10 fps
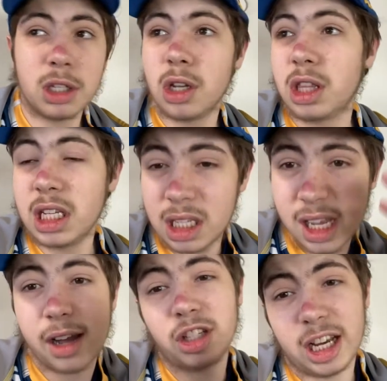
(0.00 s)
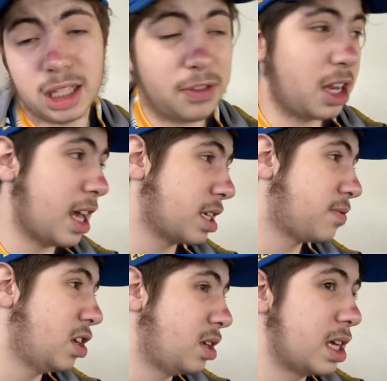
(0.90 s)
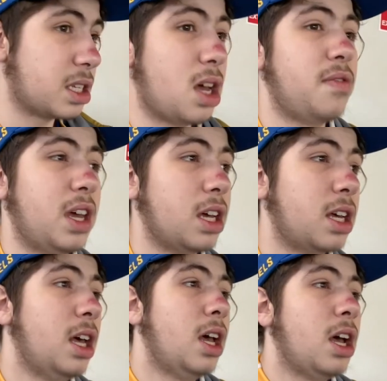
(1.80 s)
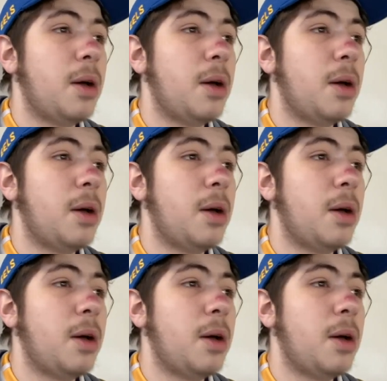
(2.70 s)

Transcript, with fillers: So this is our chance for the next few years, I think.